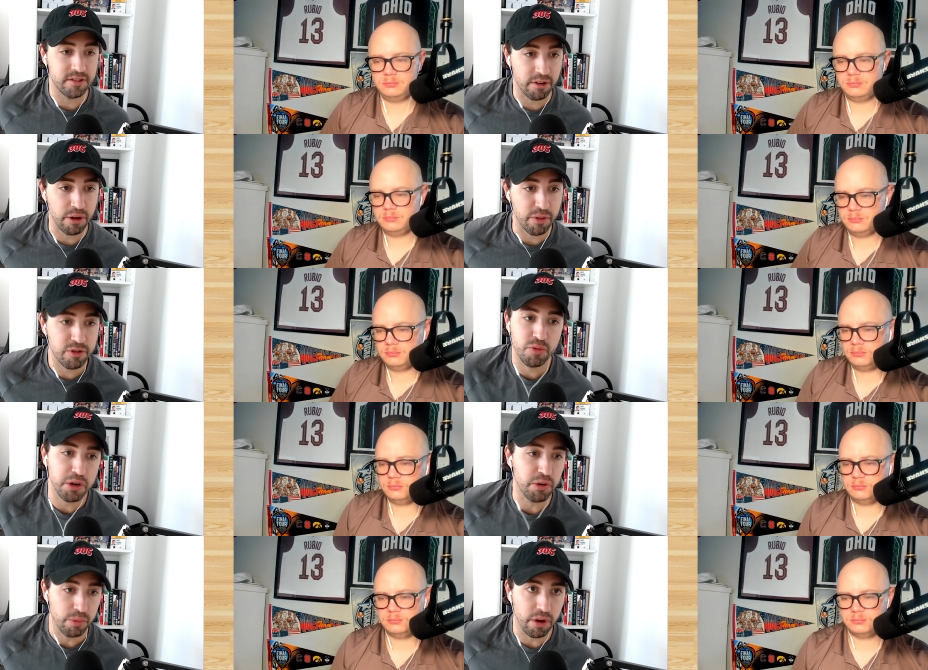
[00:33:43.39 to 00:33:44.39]
Speaker 1: scenario. This is what
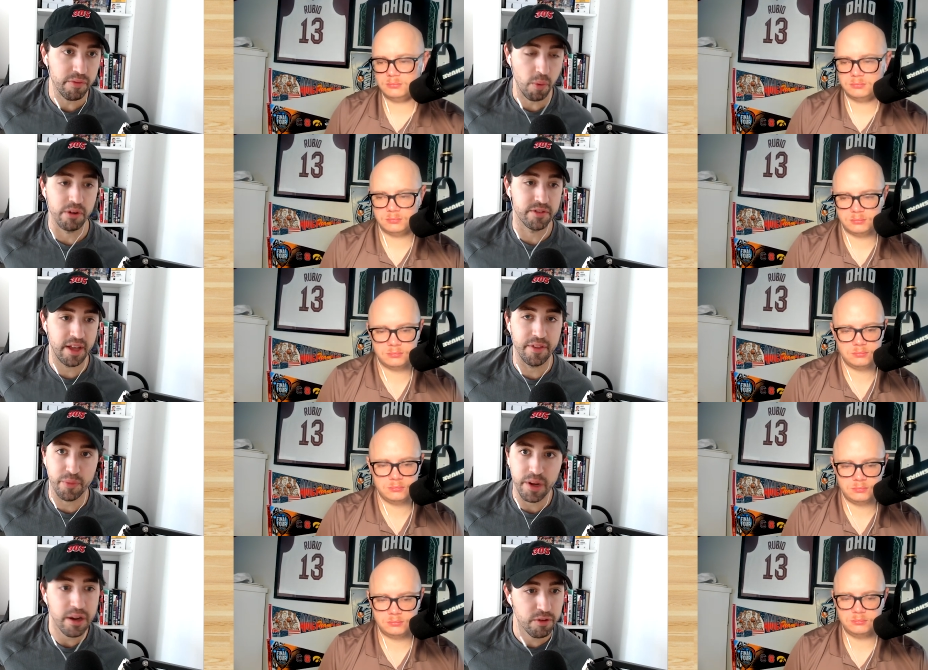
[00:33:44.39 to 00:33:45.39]
you're rooting for is that
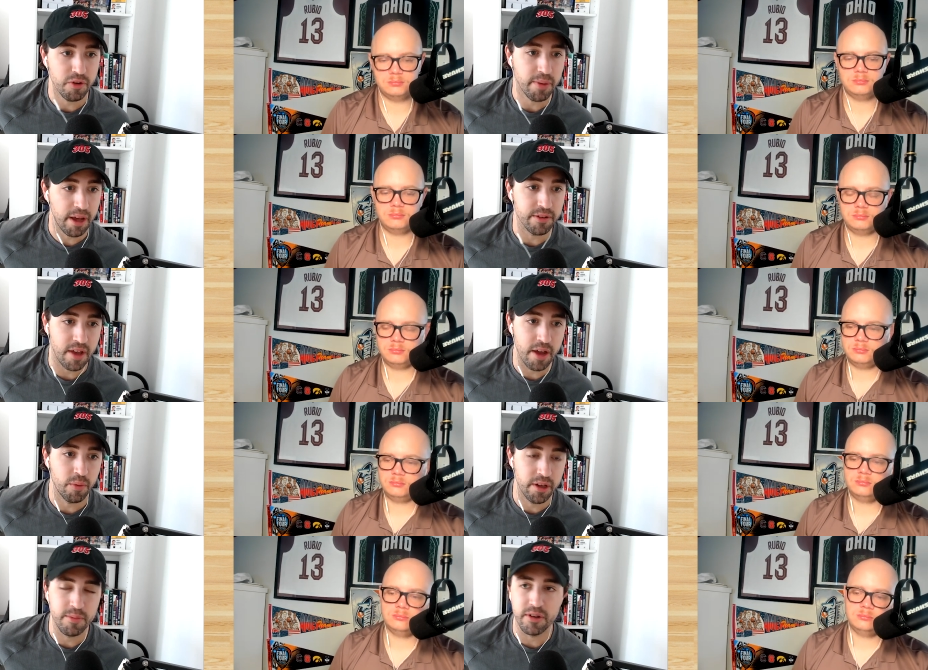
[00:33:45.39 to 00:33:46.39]
three years from now, Zion
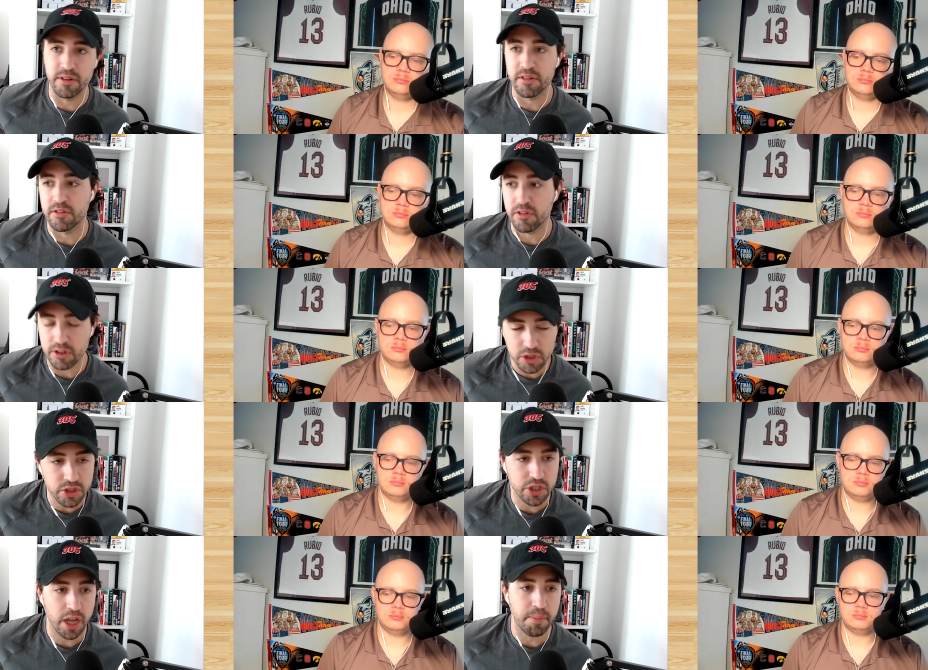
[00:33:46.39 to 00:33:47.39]
Williamson is in such good
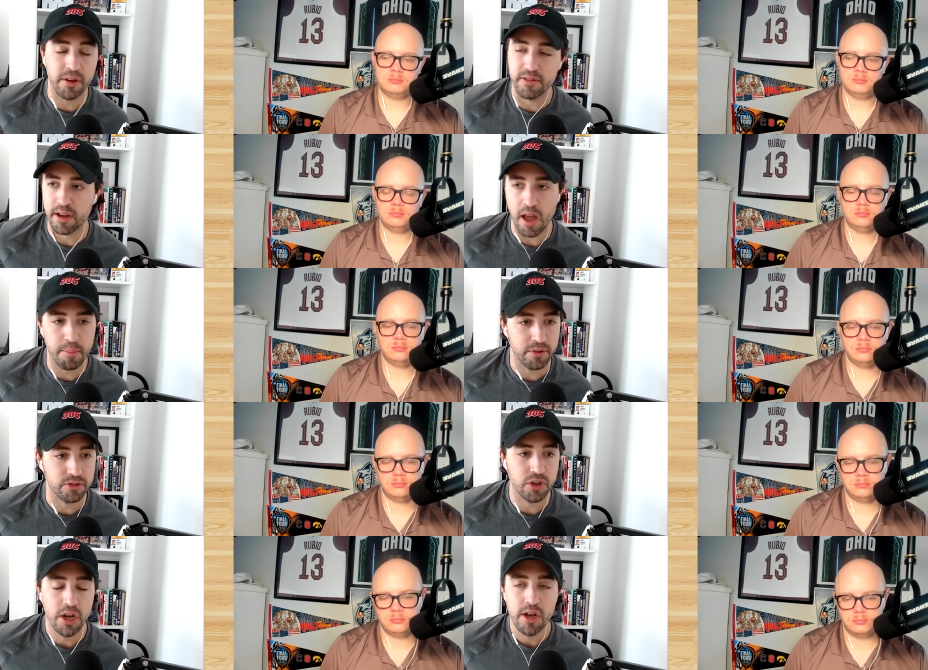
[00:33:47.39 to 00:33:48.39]
shape and he's
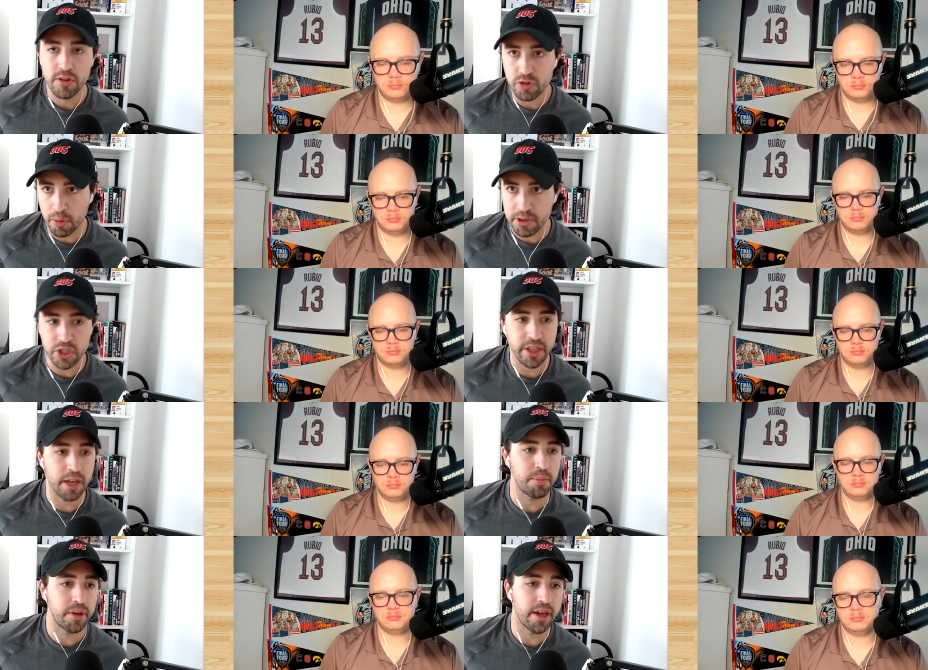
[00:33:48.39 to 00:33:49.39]
accomplished so much in the
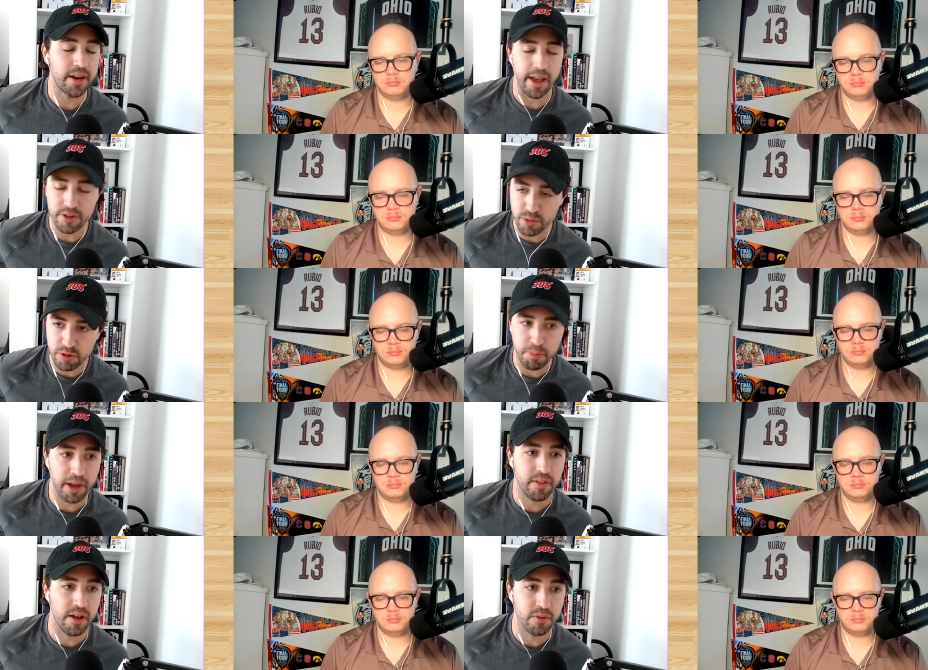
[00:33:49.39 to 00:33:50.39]
NBA and has a respect
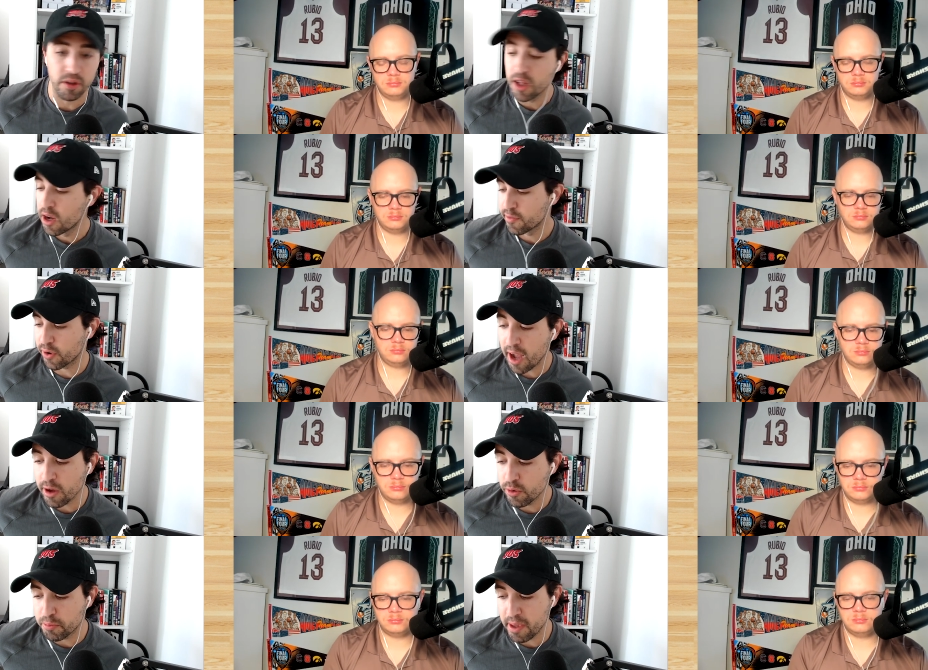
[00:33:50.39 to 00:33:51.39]
level for a guy
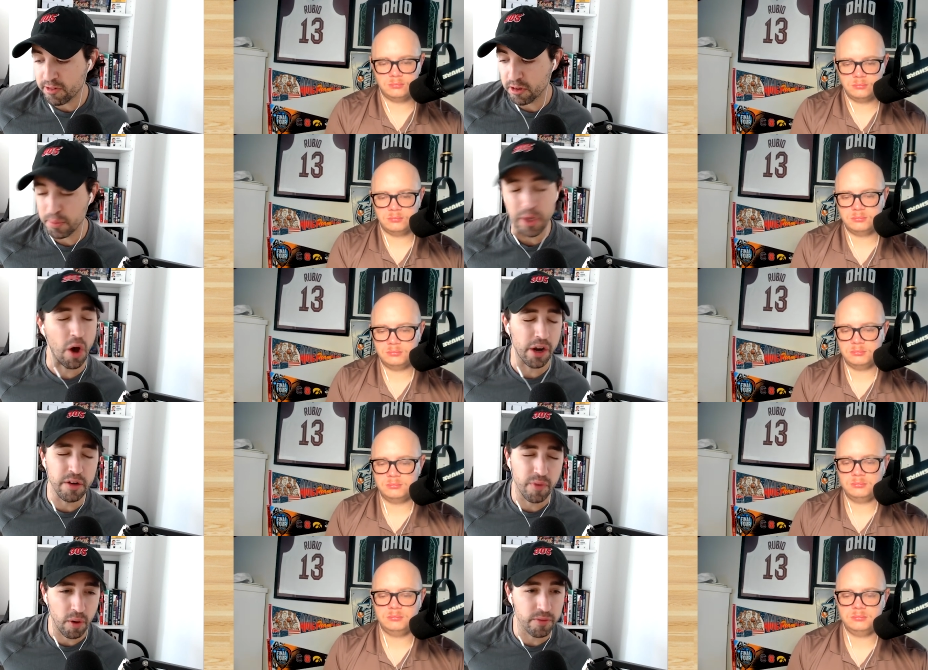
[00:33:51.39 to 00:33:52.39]
who has basically been
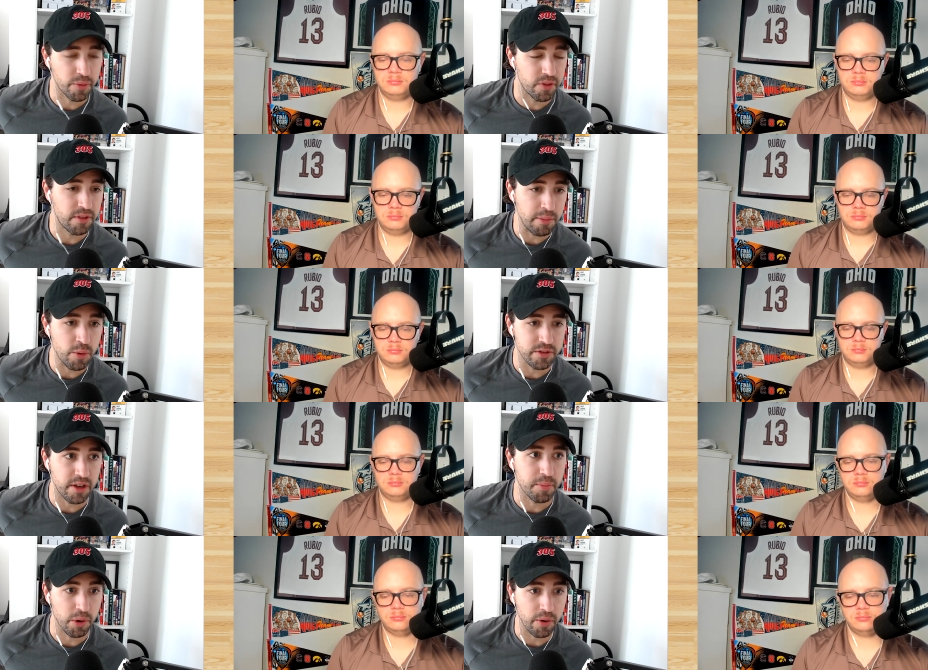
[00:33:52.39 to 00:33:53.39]
uninvolved with the Team USA
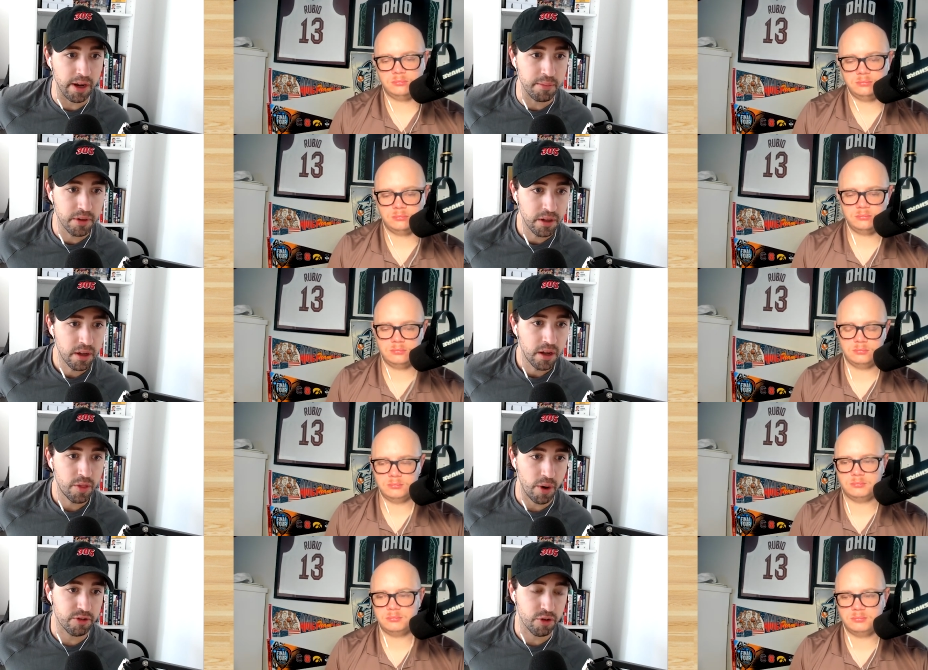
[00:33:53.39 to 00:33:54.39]
program
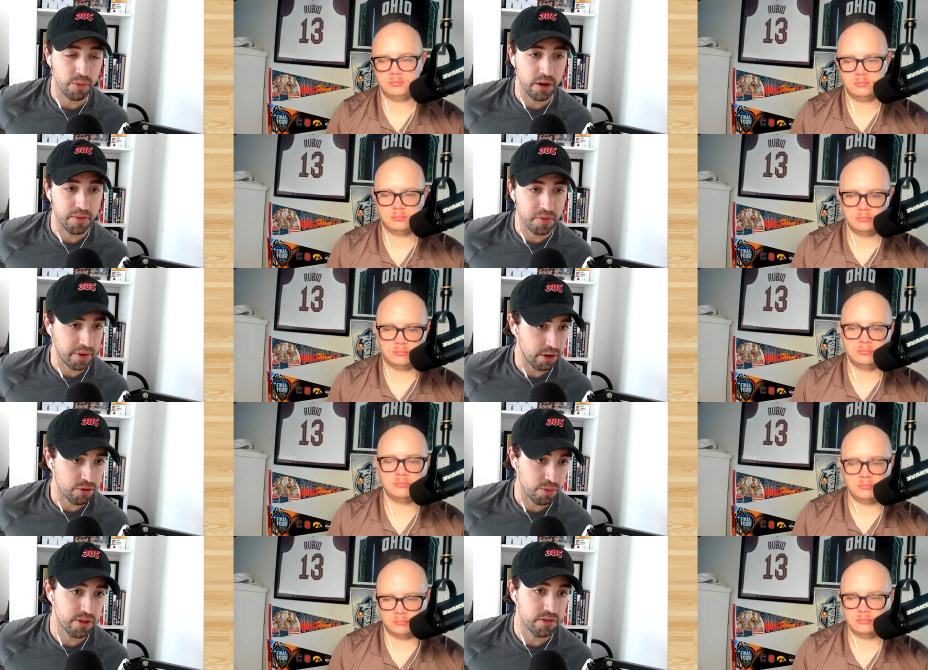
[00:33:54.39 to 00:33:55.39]
throughout his career for various
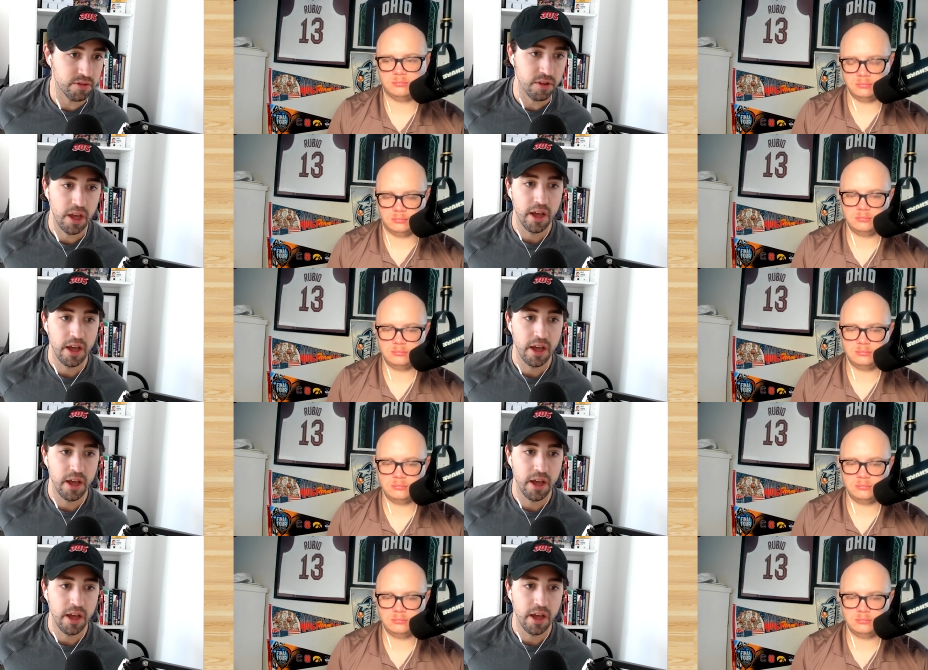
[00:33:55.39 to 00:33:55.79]
reasons